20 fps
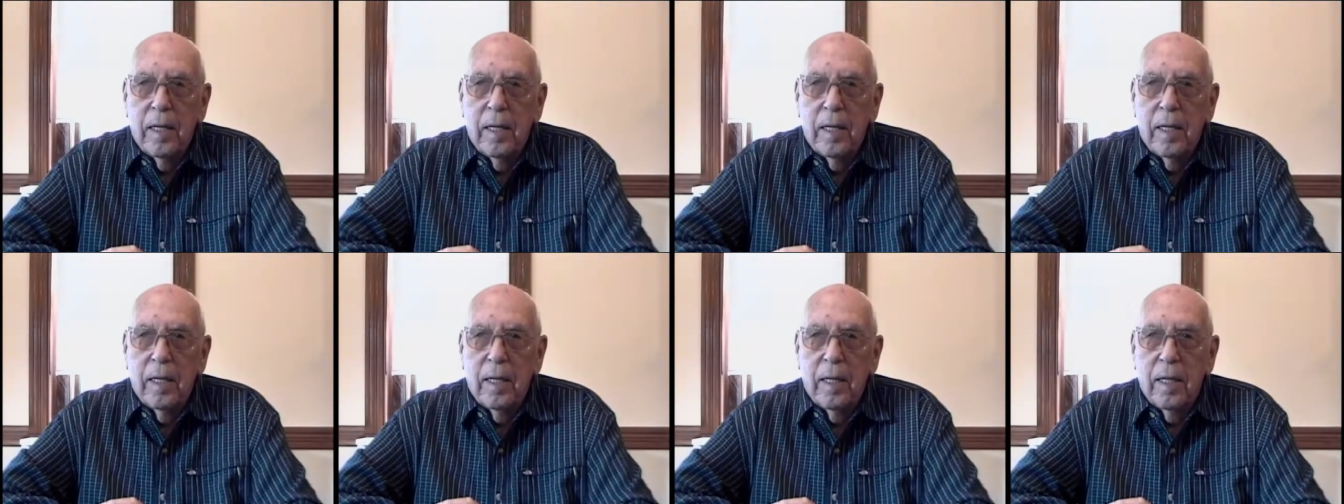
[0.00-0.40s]

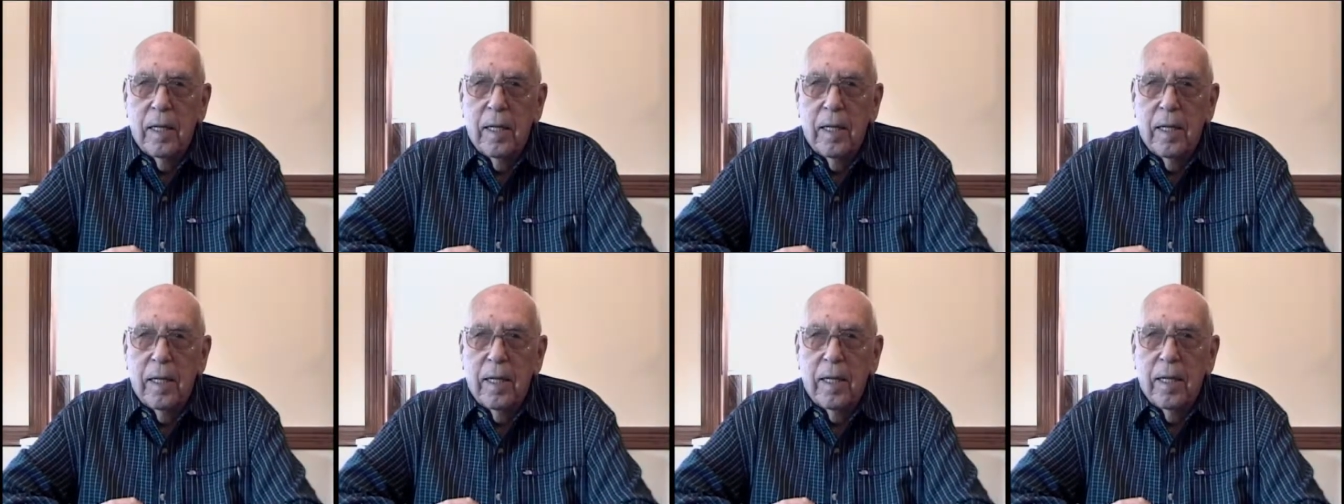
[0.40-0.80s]
heard of
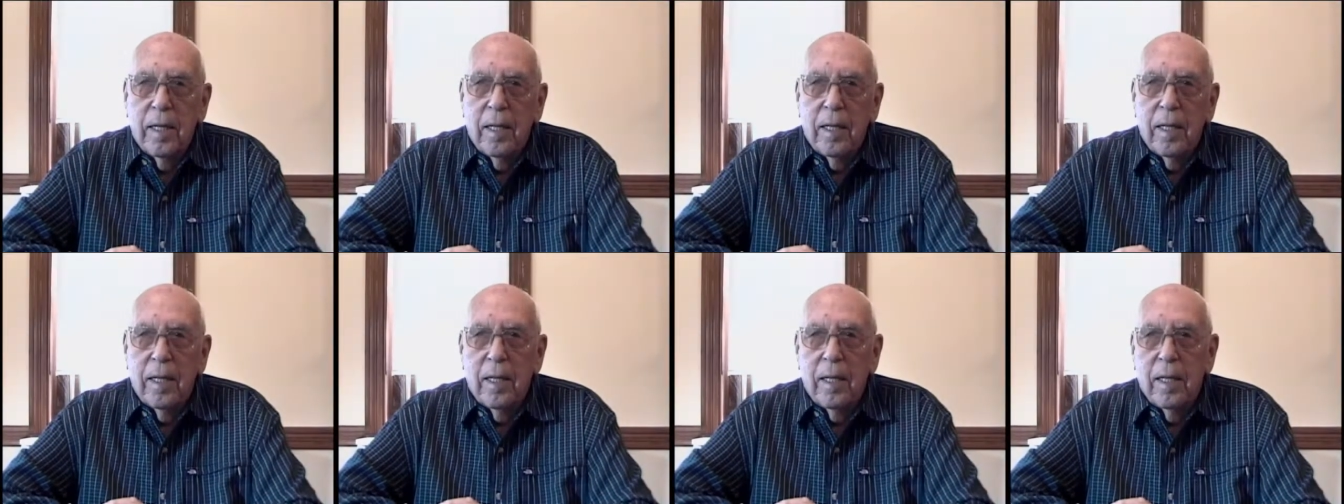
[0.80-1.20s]
that one
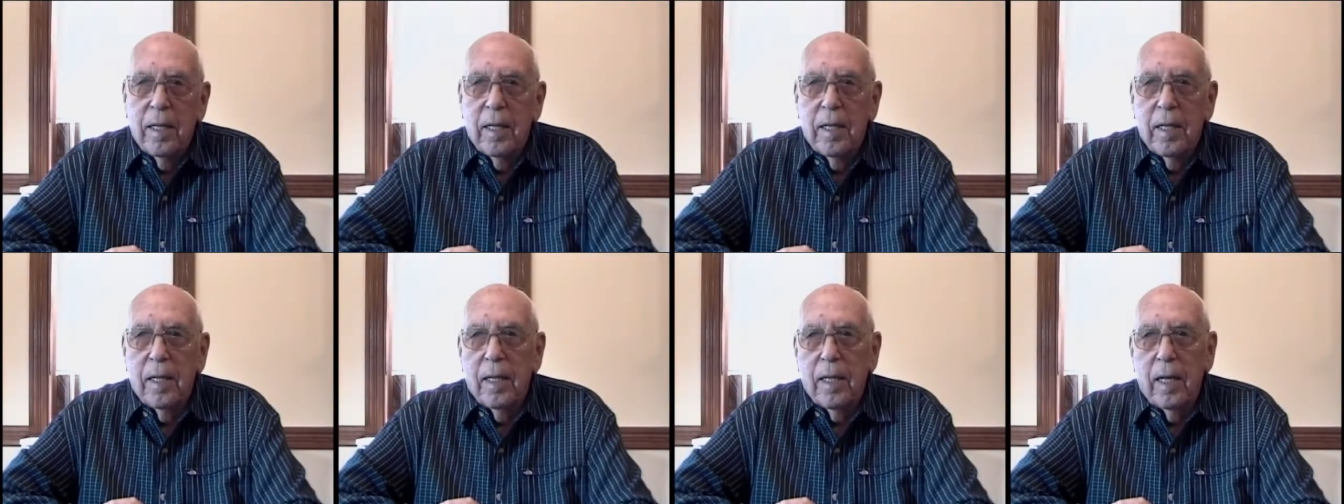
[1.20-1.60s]
before.
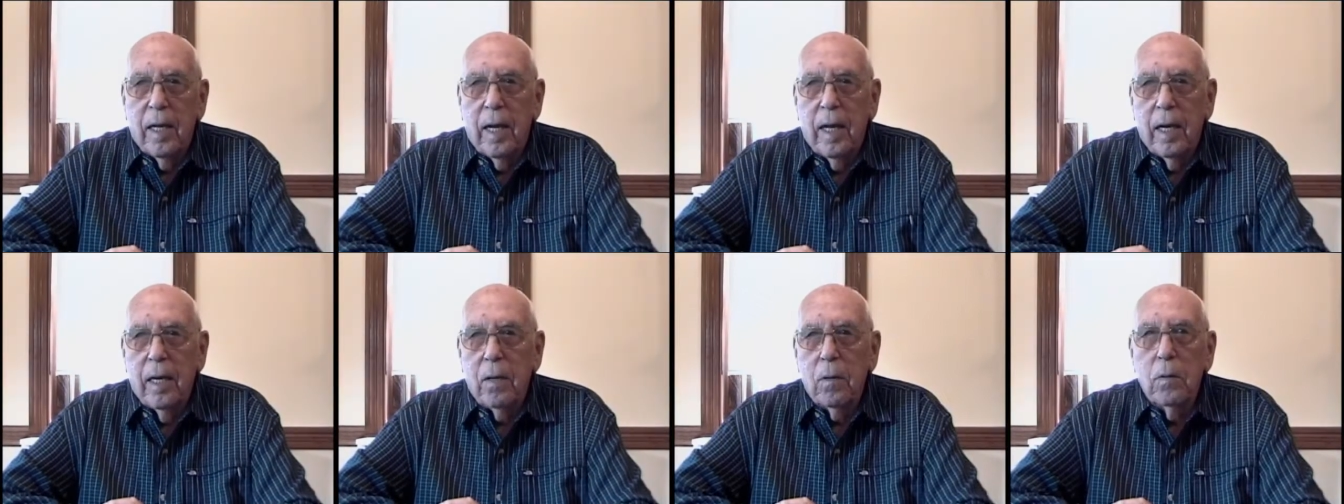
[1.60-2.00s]

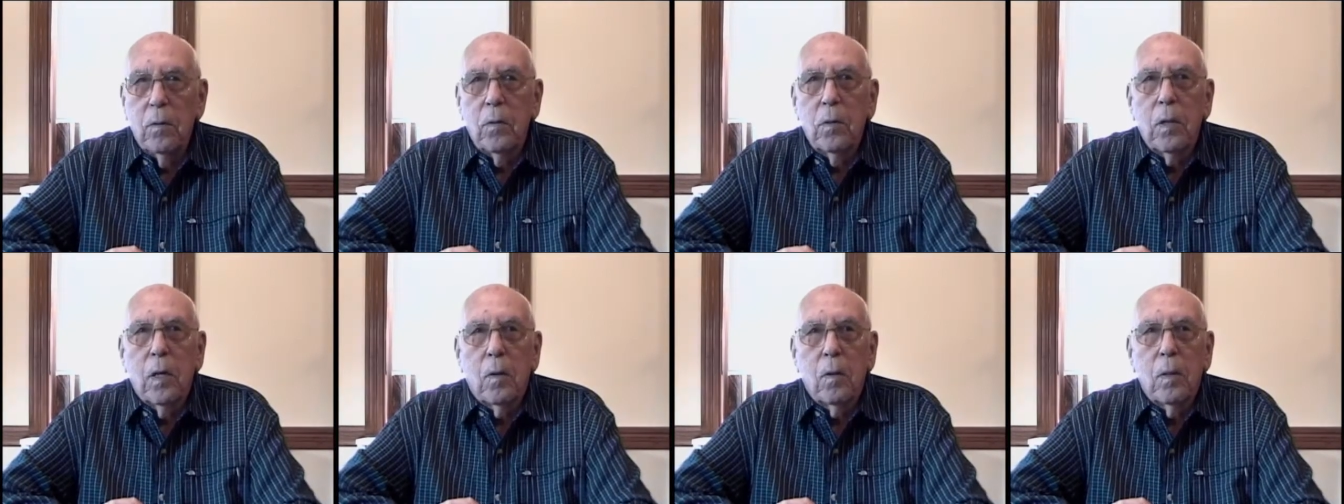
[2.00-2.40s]
And
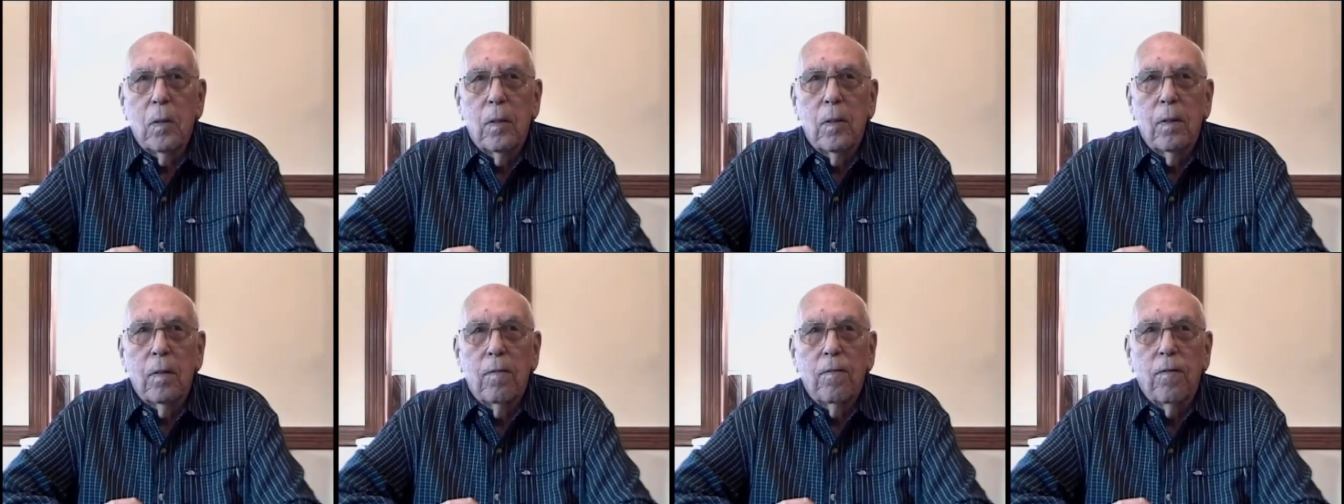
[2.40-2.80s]
as
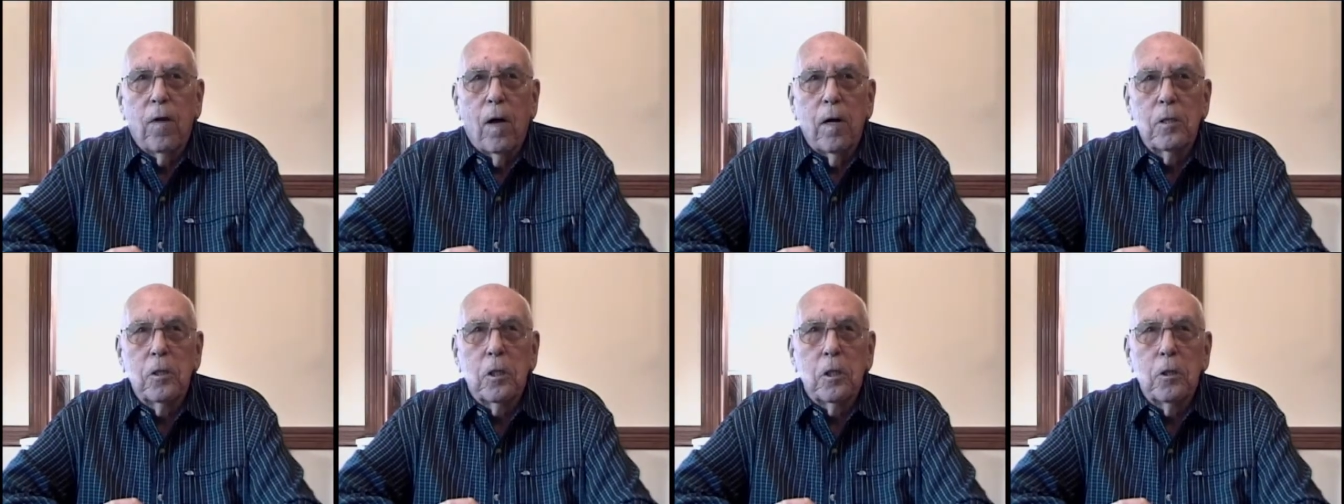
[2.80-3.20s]

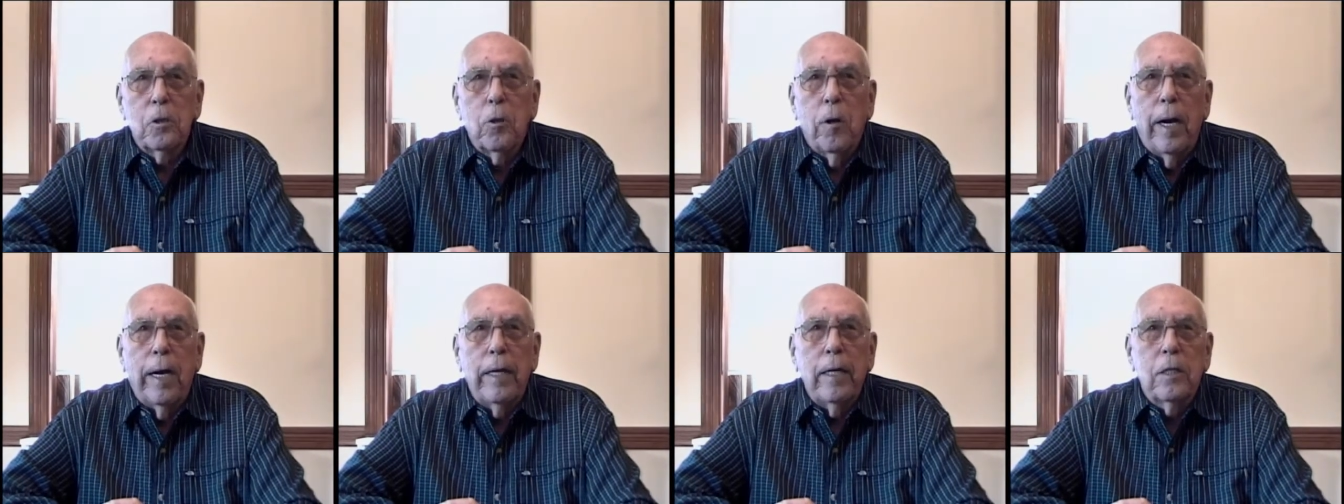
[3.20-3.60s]
far as the
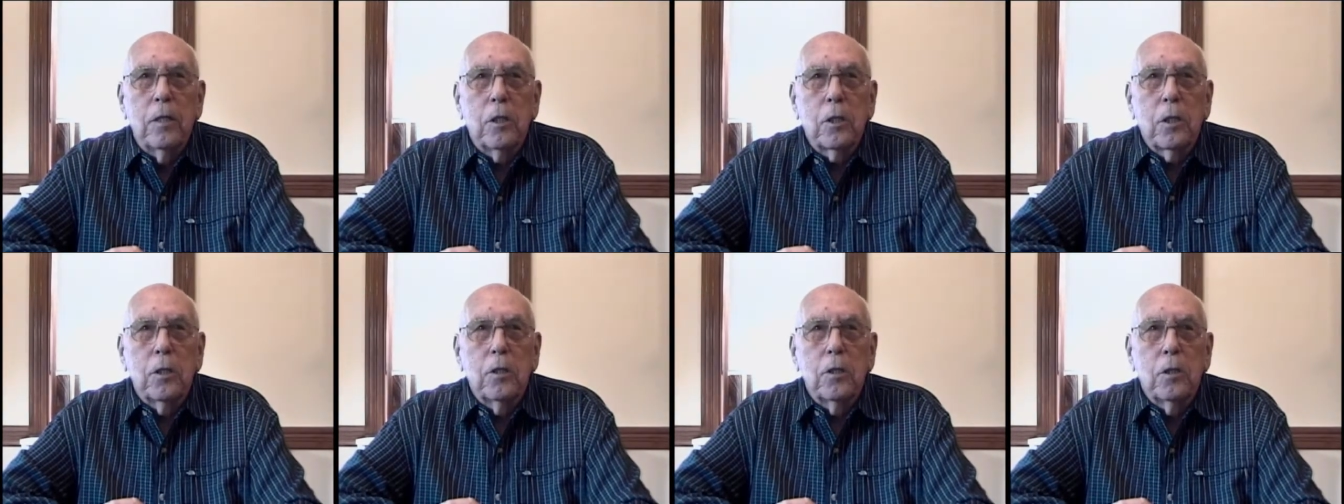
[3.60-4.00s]
training is
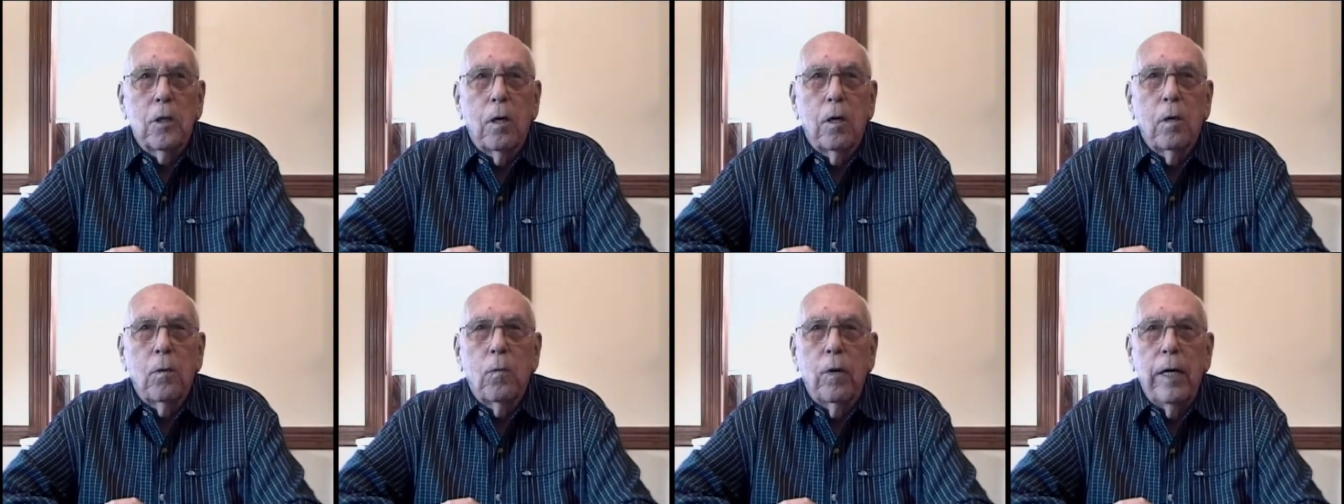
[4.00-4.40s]

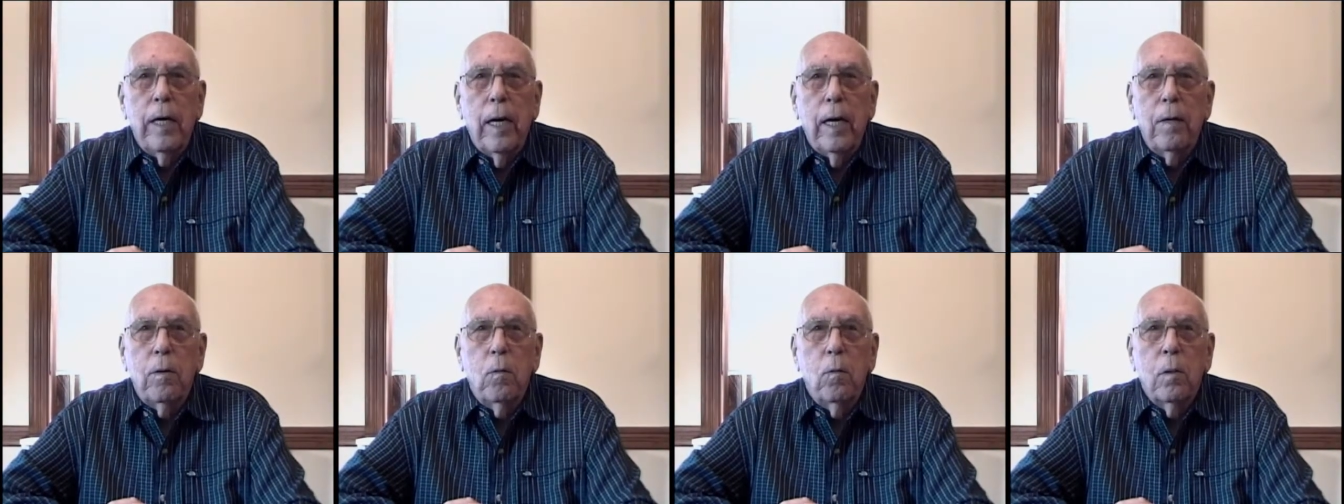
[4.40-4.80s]
concerned, we
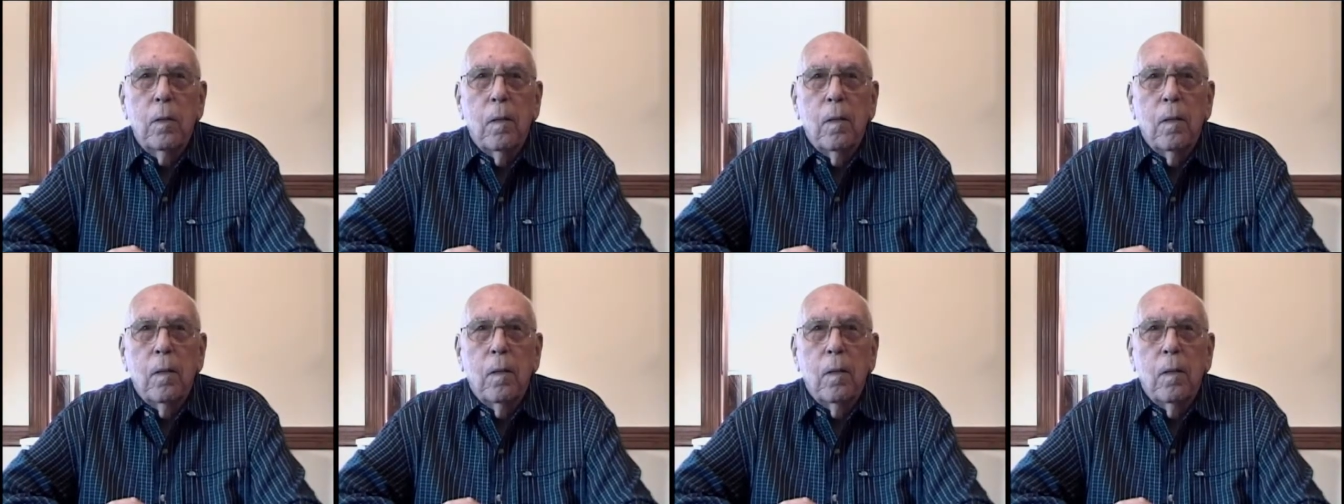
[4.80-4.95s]
had